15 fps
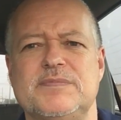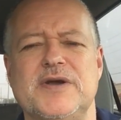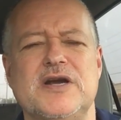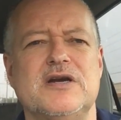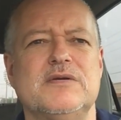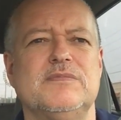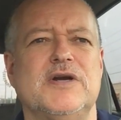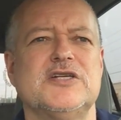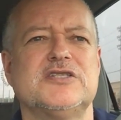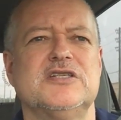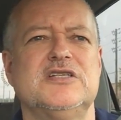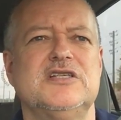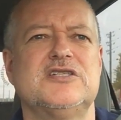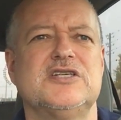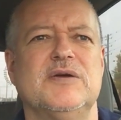The parent must
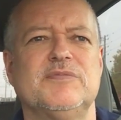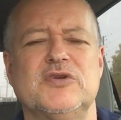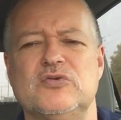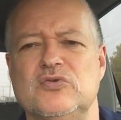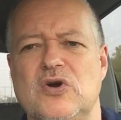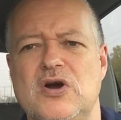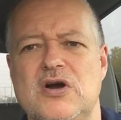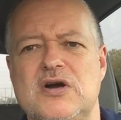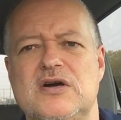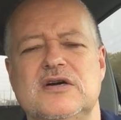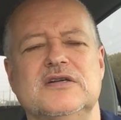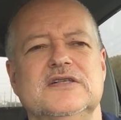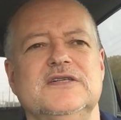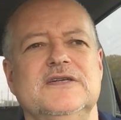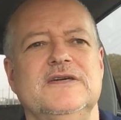have did something
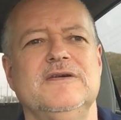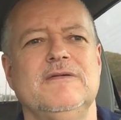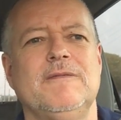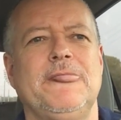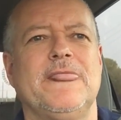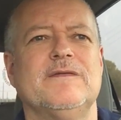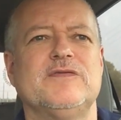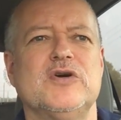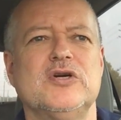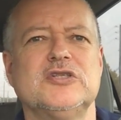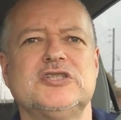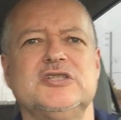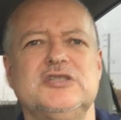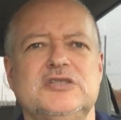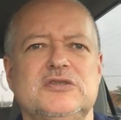wrong.
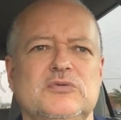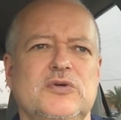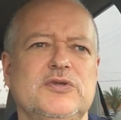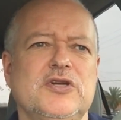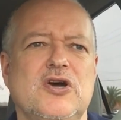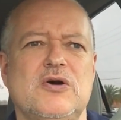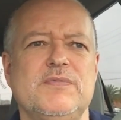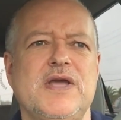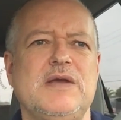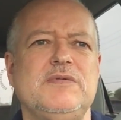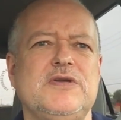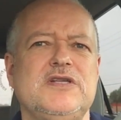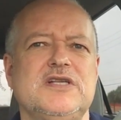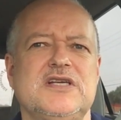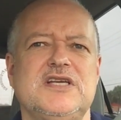Versus, well, no,
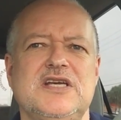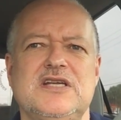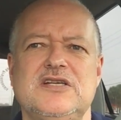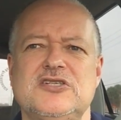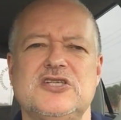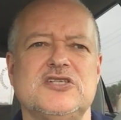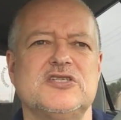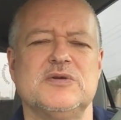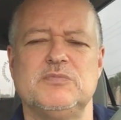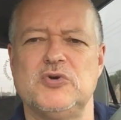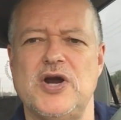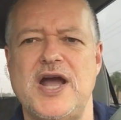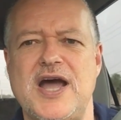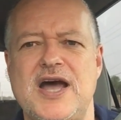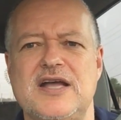maybe the kid is just a
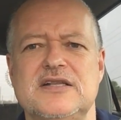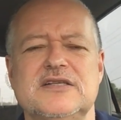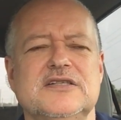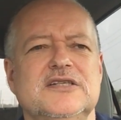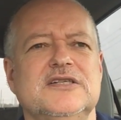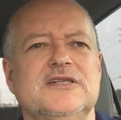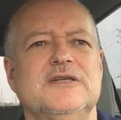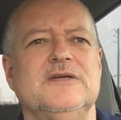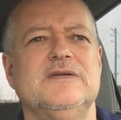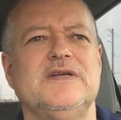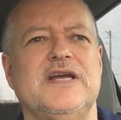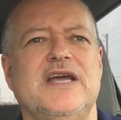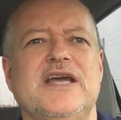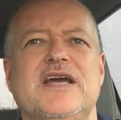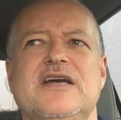brat,
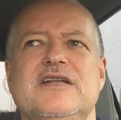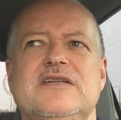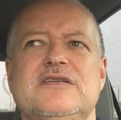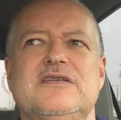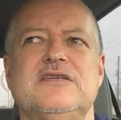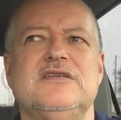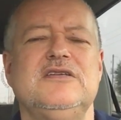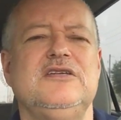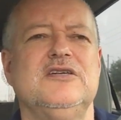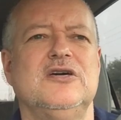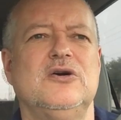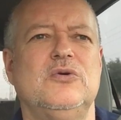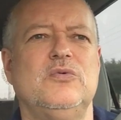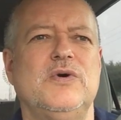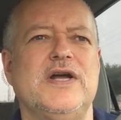and
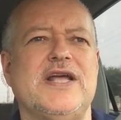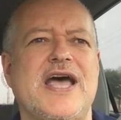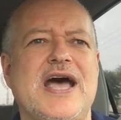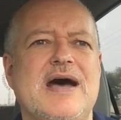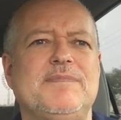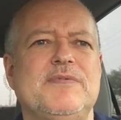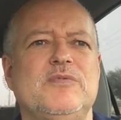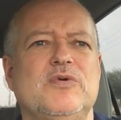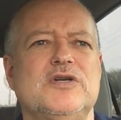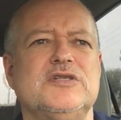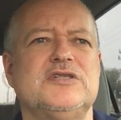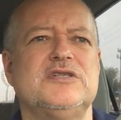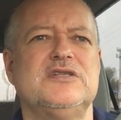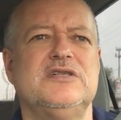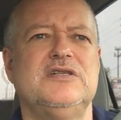what happened
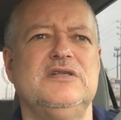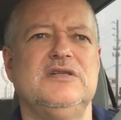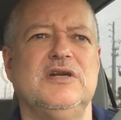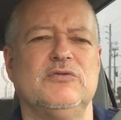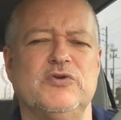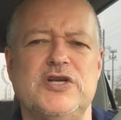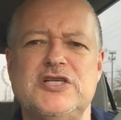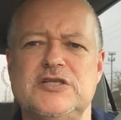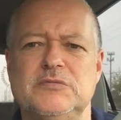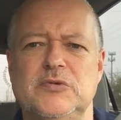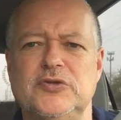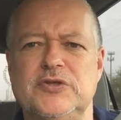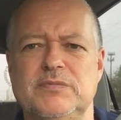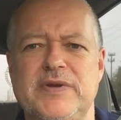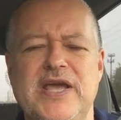was a
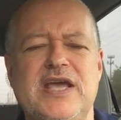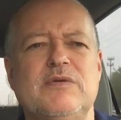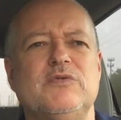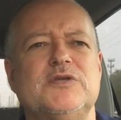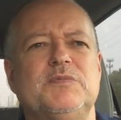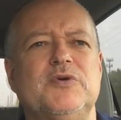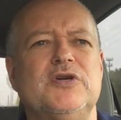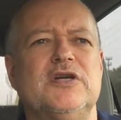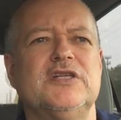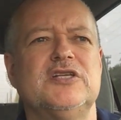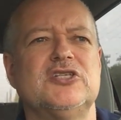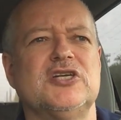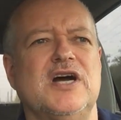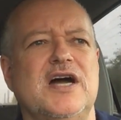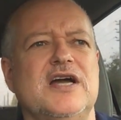reasonable demand was put on the
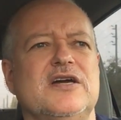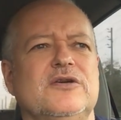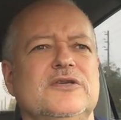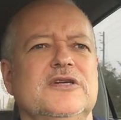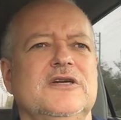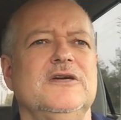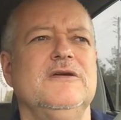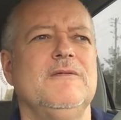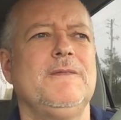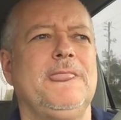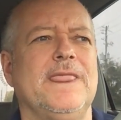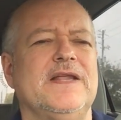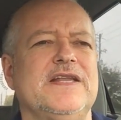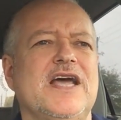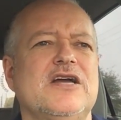child,
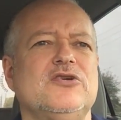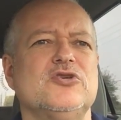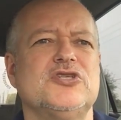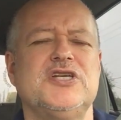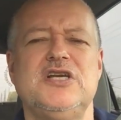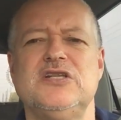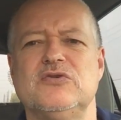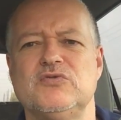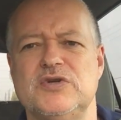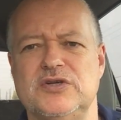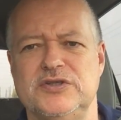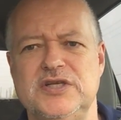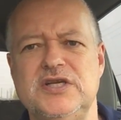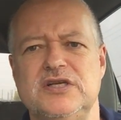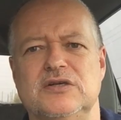and now you're seeing the
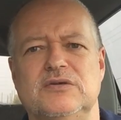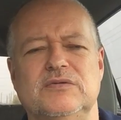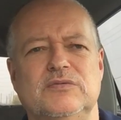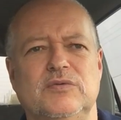real deal.